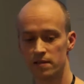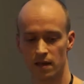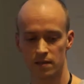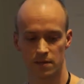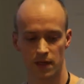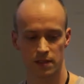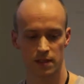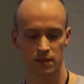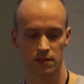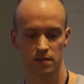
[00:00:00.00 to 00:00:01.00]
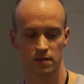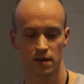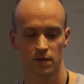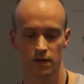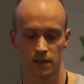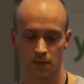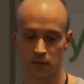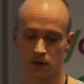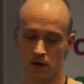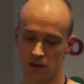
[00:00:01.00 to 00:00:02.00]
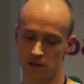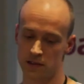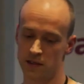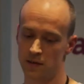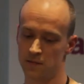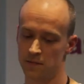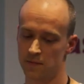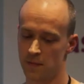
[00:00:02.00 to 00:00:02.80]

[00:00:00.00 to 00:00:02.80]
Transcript: customizations, for example, a color scheme.